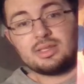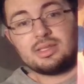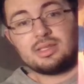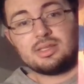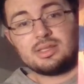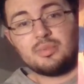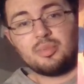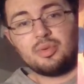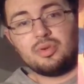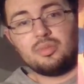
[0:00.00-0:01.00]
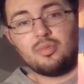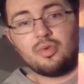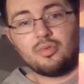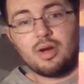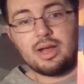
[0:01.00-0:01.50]
simple,
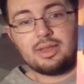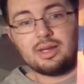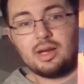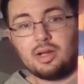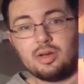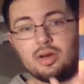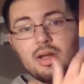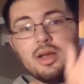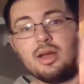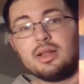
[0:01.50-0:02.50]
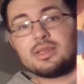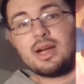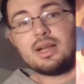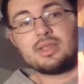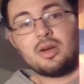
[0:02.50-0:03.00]
more white than color. This
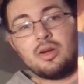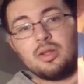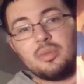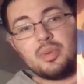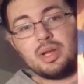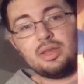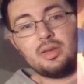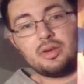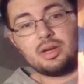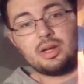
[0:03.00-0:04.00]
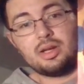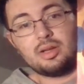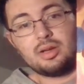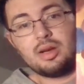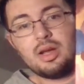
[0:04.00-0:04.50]
guy, it's all the buttload of
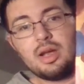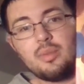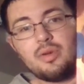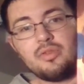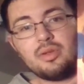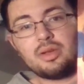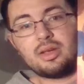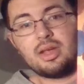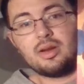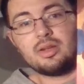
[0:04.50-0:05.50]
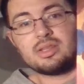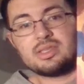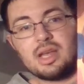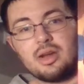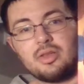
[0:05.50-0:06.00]
color. But if you look here in the
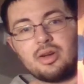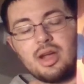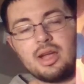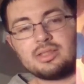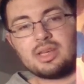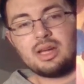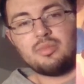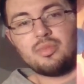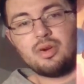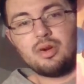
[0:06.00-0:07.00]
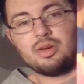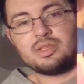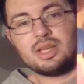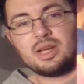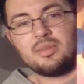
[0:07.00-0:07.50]
center, their hands kind of
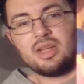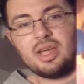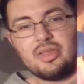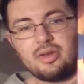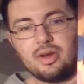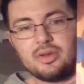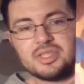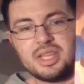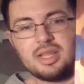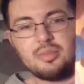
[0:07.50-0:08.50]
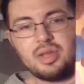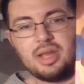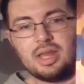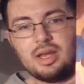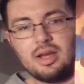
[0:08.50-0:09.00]
merge, they come together, and you see the
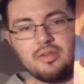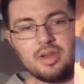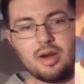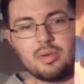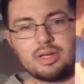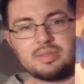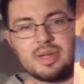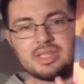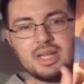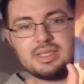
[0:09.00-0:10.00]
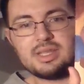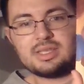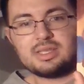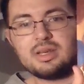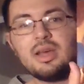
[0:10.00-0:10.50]
blend of the artwork, because basically it's
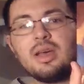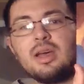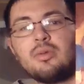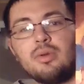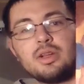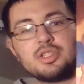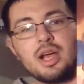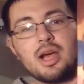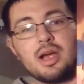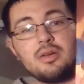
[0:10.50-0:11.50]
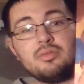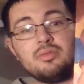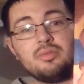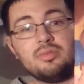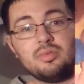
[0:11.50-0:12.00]
this rich guy who